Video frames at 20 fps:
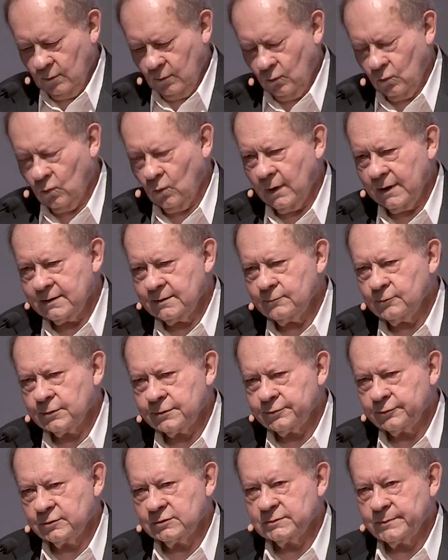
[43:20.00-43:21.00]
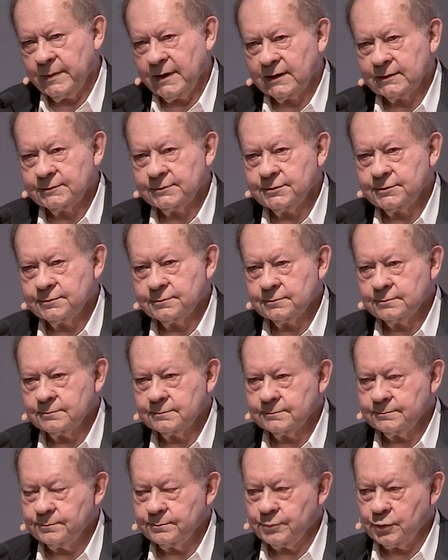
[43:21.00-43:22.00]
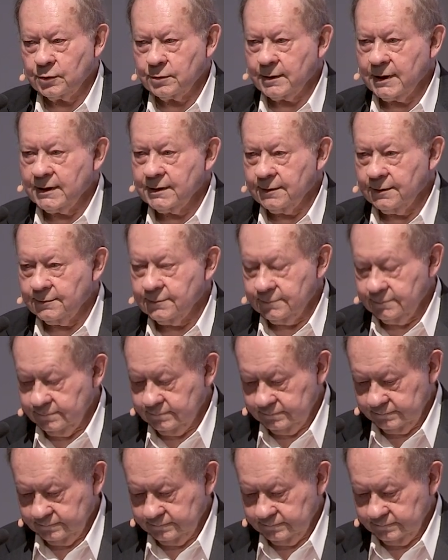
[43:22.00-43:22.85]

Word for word: One with respect to Pareto.